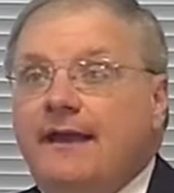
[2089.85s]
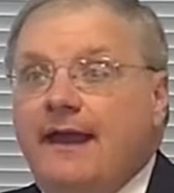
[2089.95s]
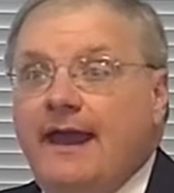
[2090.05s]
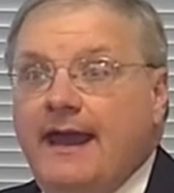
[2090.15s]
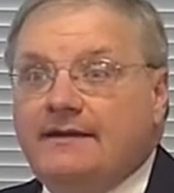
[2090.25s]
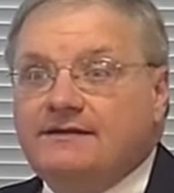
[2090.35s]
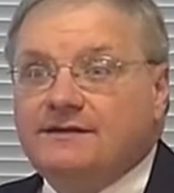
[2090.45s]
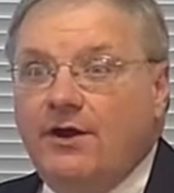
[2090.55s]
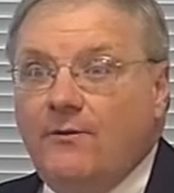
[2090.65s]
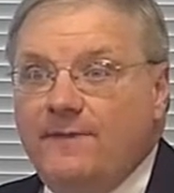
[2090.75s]
And
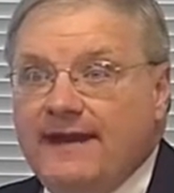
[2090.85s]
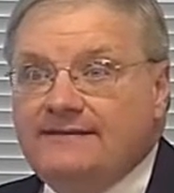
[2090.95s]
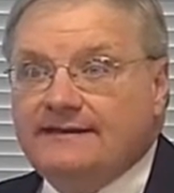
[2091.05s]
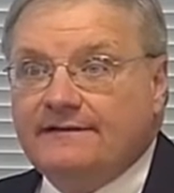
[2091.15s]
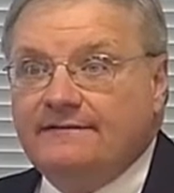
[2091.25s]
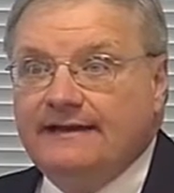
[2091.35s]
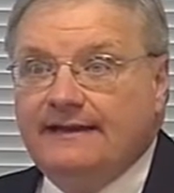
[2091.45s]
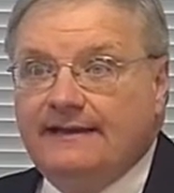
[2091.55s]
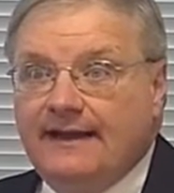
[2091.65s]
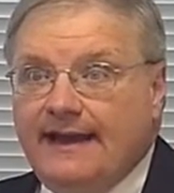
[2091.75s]
so
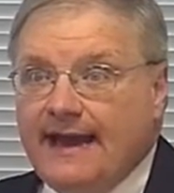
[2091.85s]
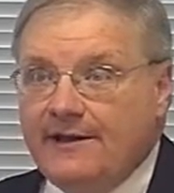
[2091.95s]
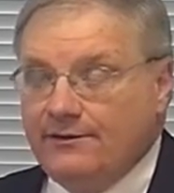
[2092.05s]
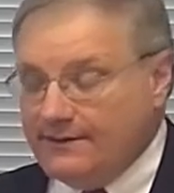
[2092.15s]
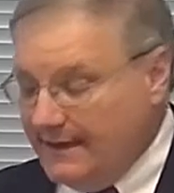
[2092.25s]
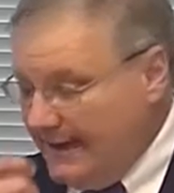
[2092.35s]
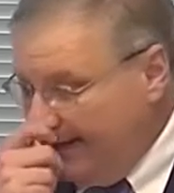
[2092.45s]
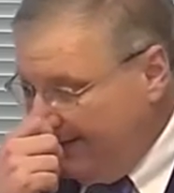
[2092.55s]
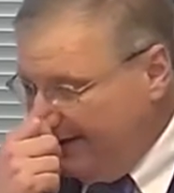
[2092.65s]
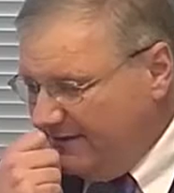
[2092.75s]
basically, I hired
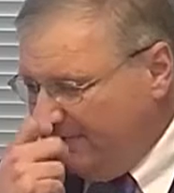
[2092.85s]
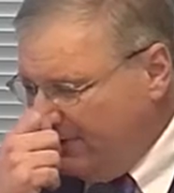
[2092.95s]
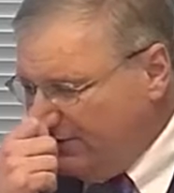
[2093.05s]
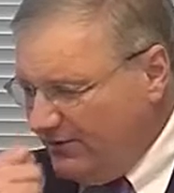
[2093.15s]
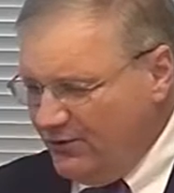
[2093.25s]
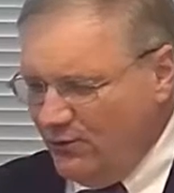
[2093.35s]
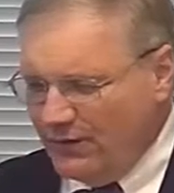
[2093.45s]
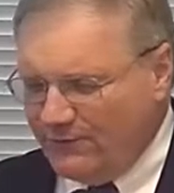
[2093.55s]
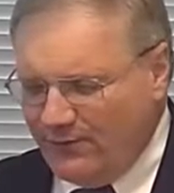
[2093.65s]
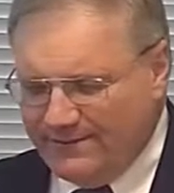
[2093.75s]
an individual who
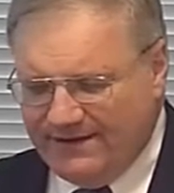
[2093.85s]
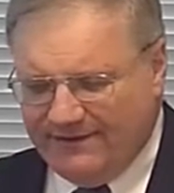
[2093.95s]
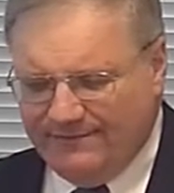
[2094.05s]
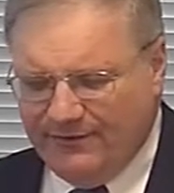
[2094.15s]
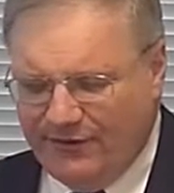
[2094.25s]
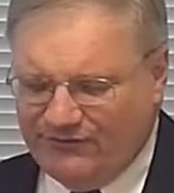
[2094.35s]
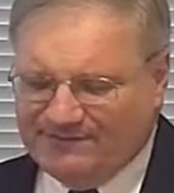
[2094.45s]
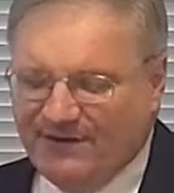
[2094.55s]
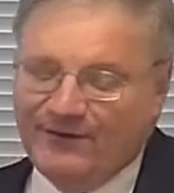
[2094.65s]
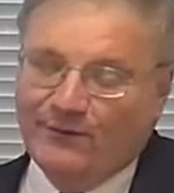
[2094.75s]
worked for one of my librarians, or was
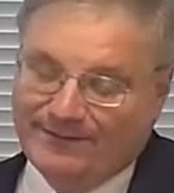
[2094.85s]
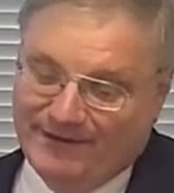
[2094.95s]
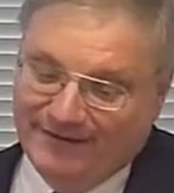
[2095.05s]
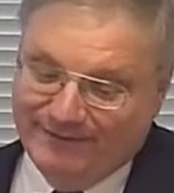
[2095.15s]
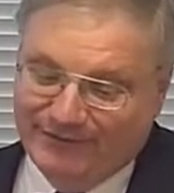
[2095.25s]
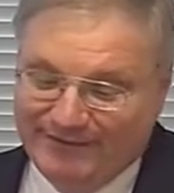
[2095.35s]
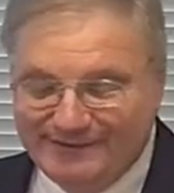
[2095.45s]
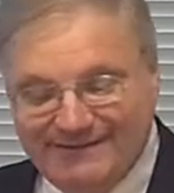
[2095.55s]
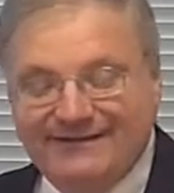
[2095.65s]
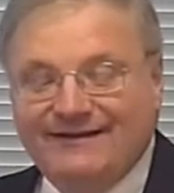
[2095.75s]
married to one of my librarians.